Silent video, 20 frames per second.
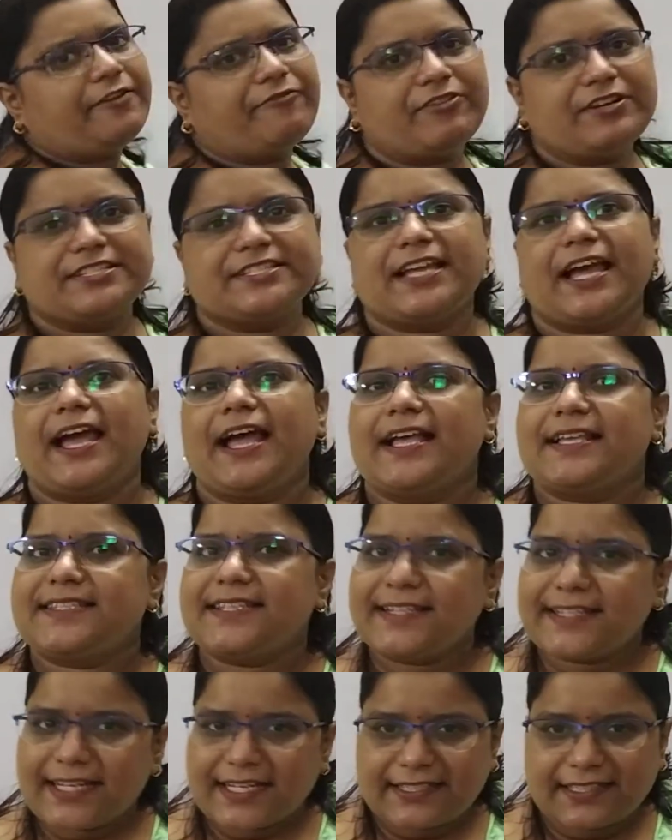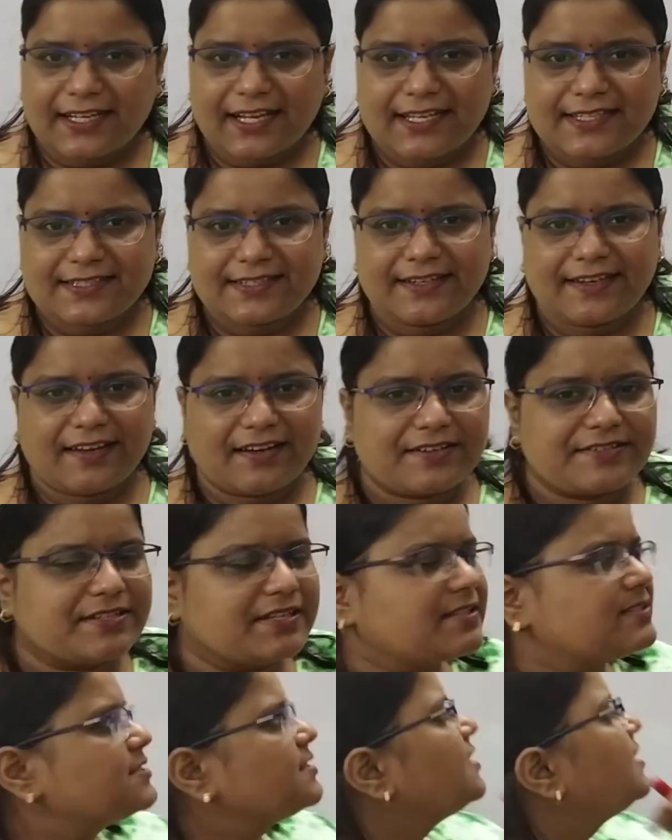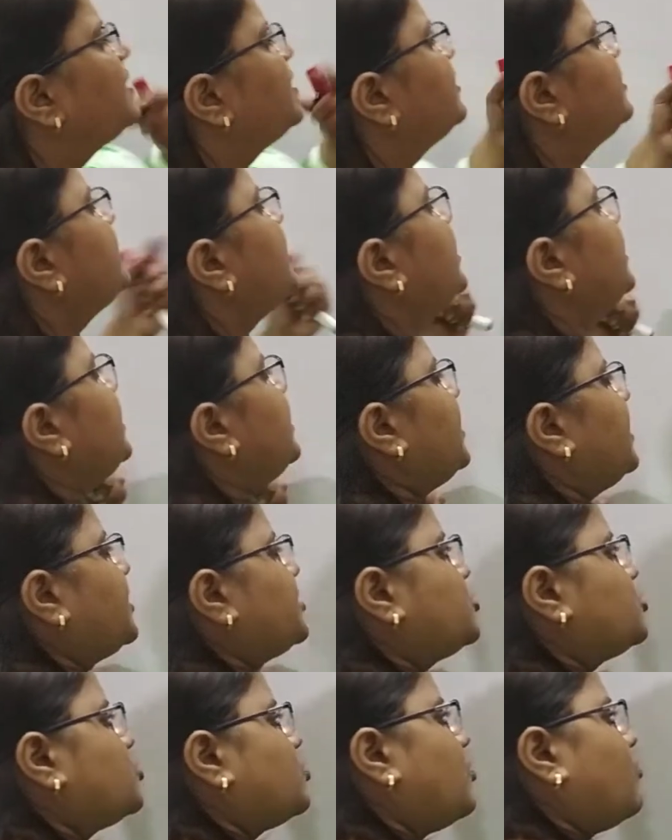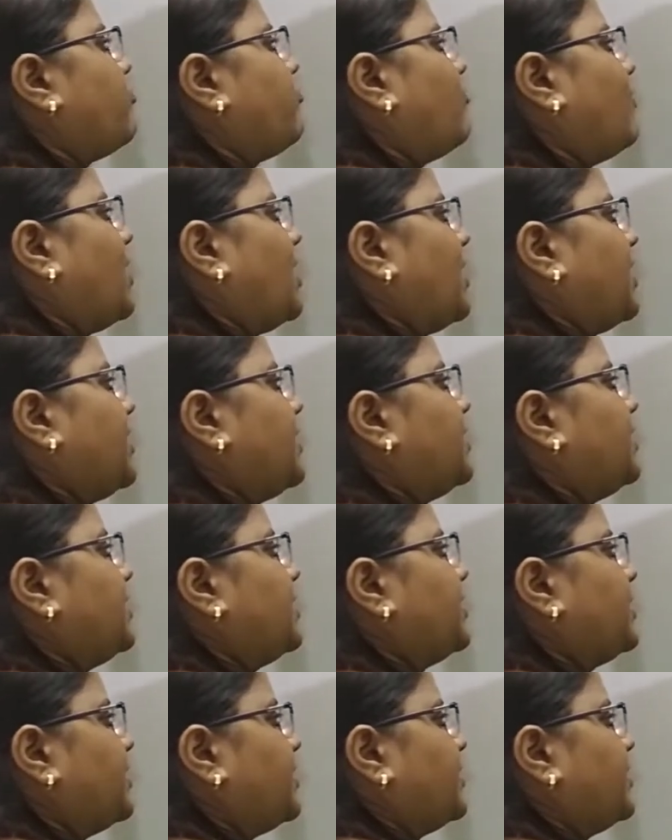if it's the acid catalyzed reactions, the electrophile